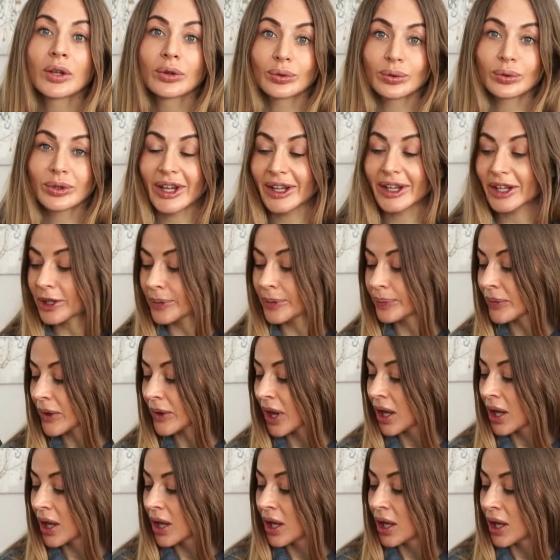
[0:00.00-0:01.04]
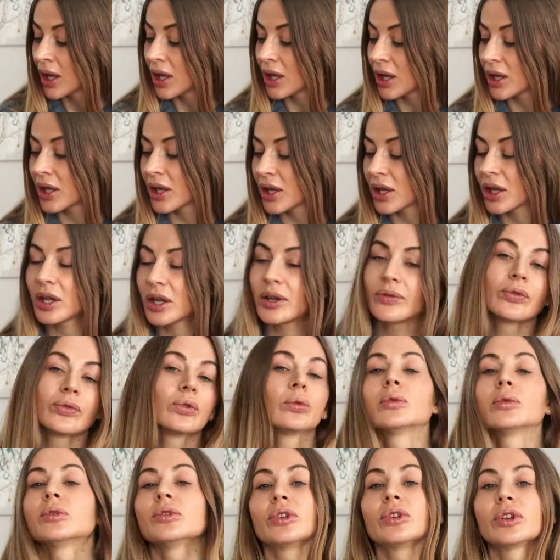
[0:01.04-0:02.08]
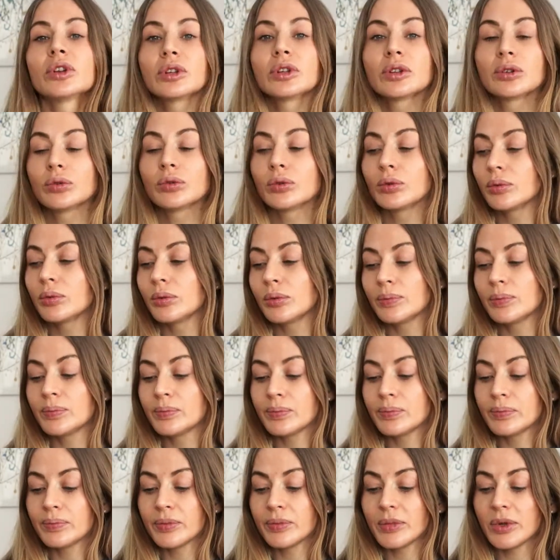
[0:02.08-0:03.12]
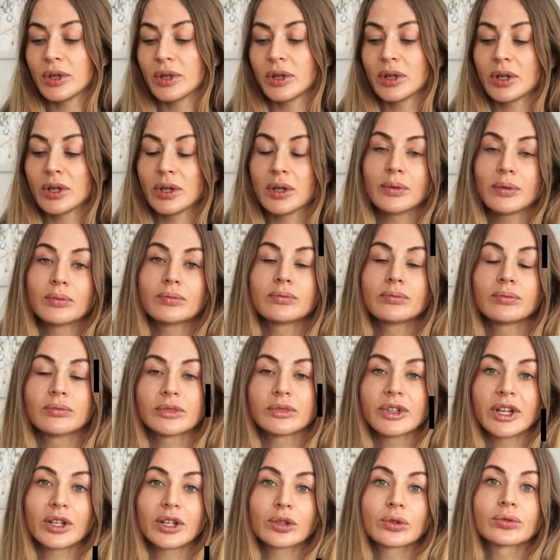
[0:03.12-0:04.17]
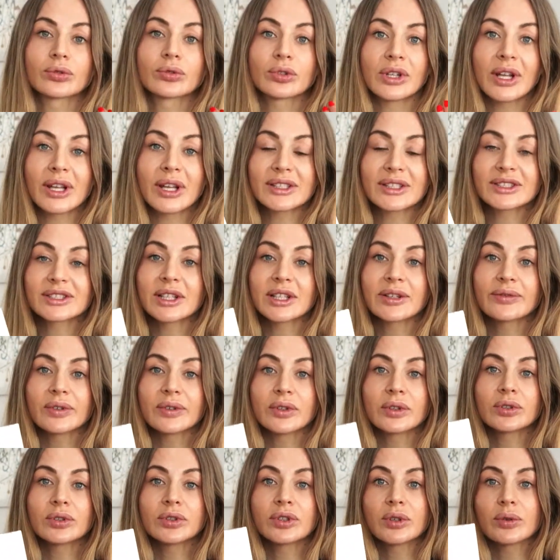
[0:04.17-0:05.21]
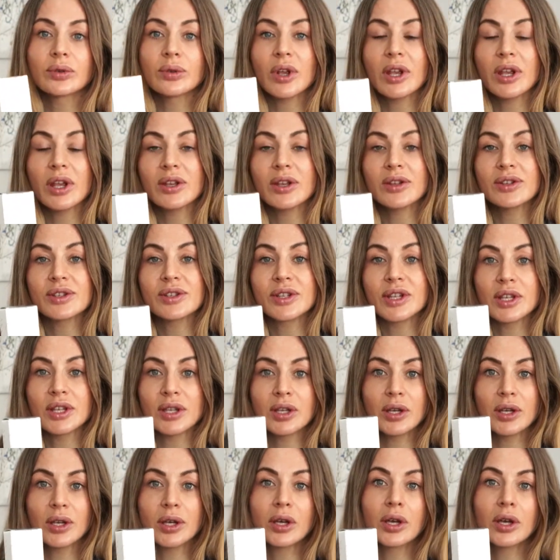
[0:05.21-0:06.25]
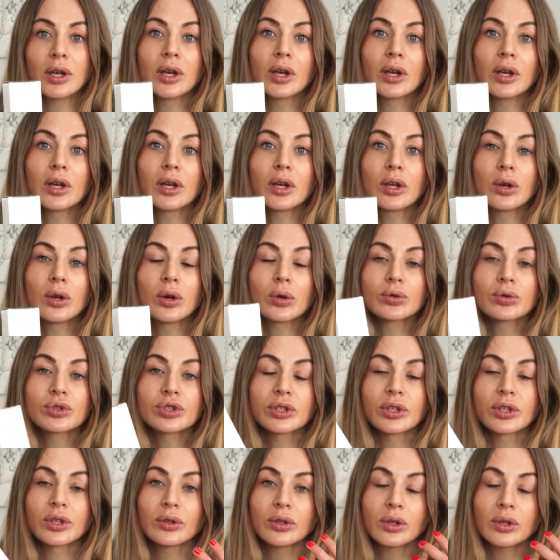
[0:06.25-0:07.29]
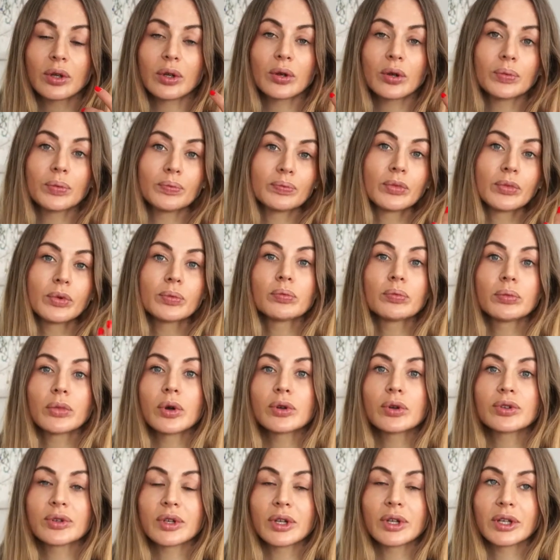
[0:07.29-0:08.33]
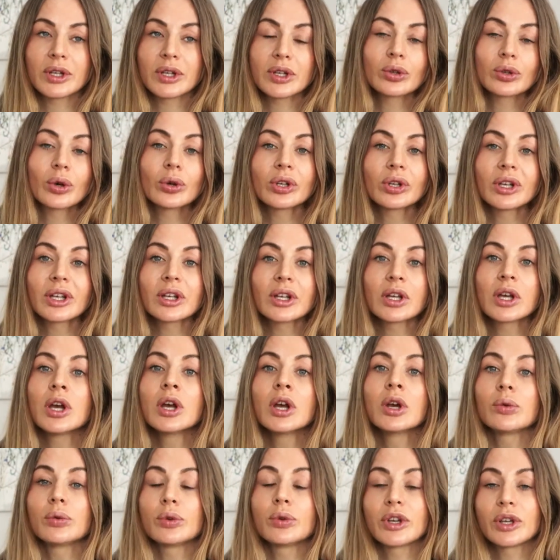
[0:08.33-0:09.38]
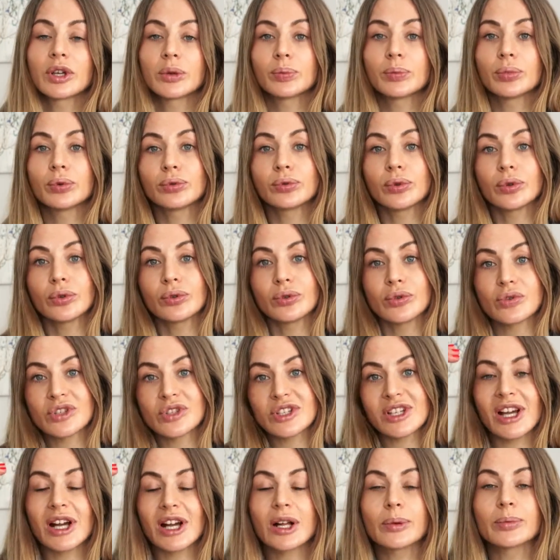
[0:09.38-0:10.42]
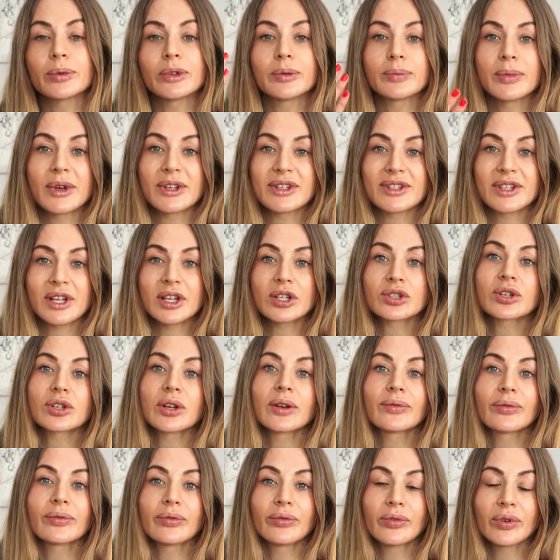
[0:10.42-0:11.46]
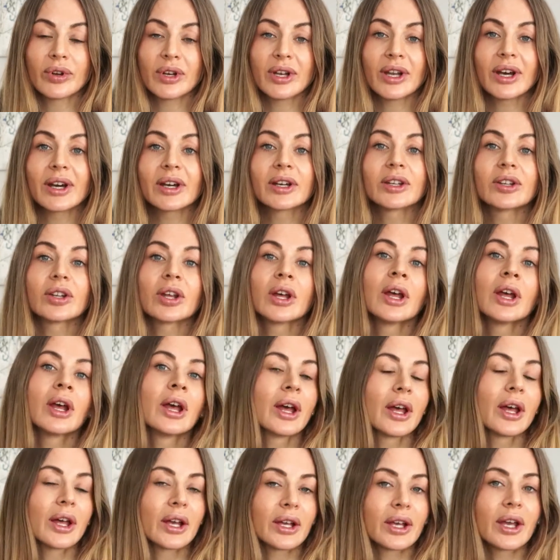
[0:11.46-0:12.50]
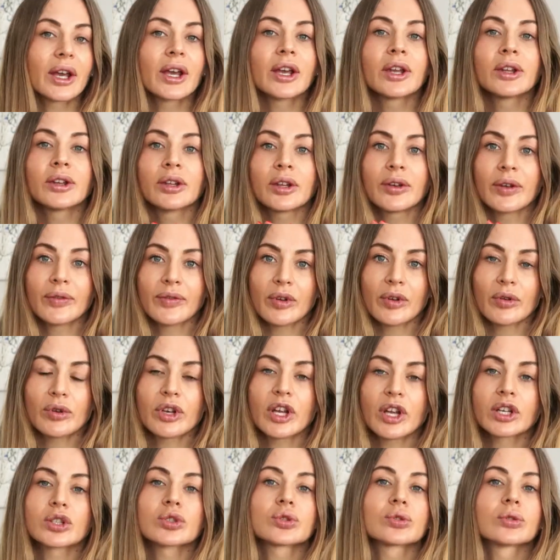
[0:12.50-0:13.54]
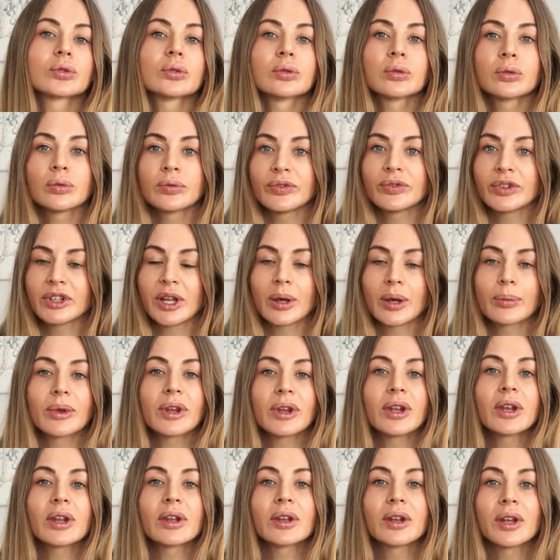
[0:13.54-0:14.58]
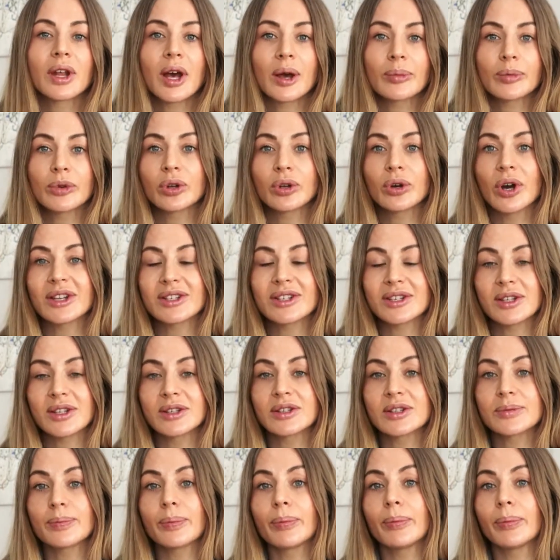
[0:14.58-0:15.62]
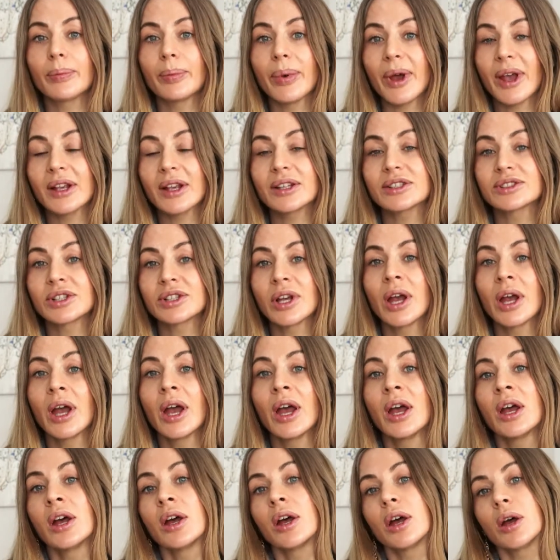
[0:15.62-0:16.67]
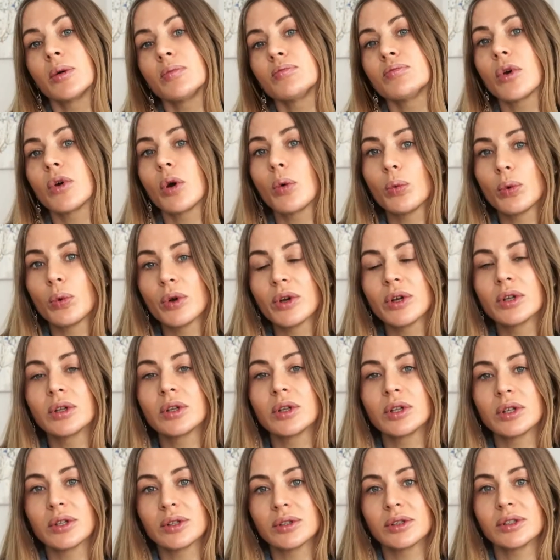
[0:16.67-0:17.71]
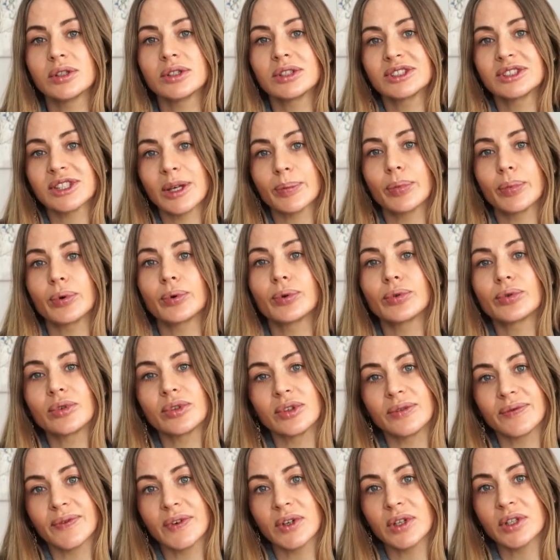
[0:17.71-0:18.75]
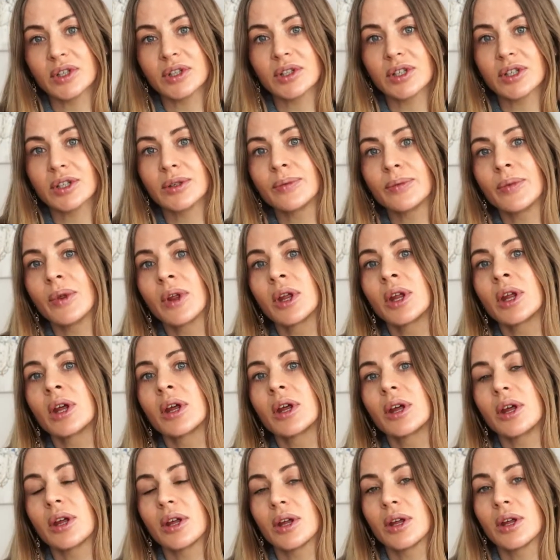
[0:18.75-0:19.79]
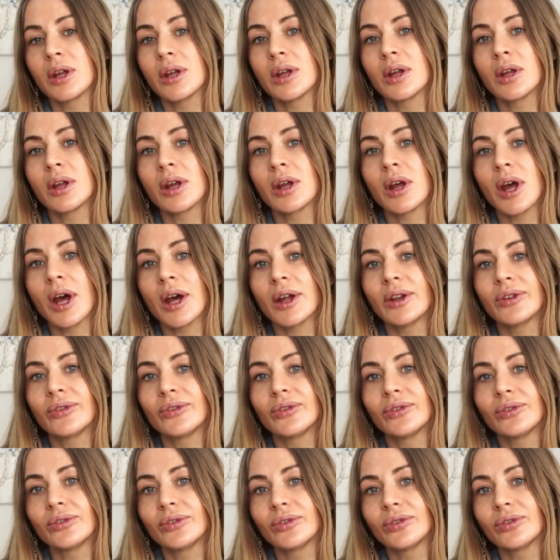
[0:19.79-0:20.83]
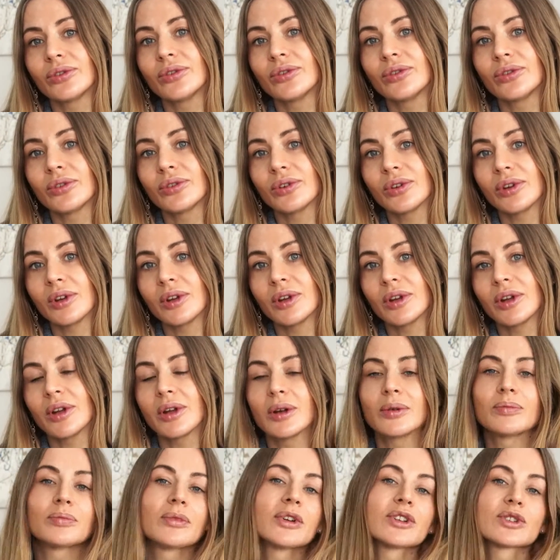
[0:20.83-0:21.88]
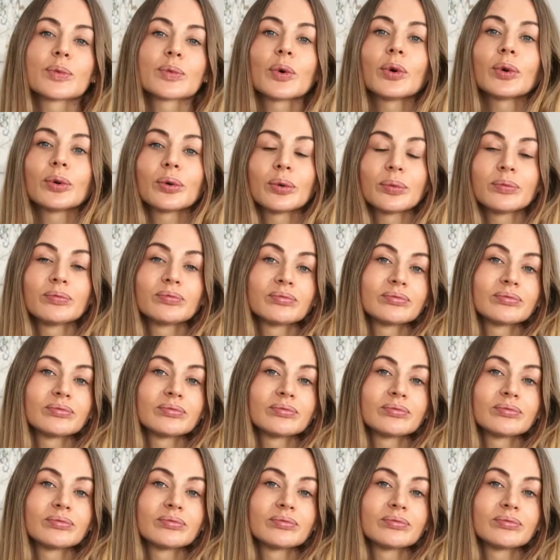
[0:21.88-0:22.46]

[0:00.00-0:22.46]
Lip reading: take. If you want to take it on the next level, there is a lotion, like a tonic, we can put on your scalp and massage every night. Again, very natural vitamin and amino acids base will support it further, and it's more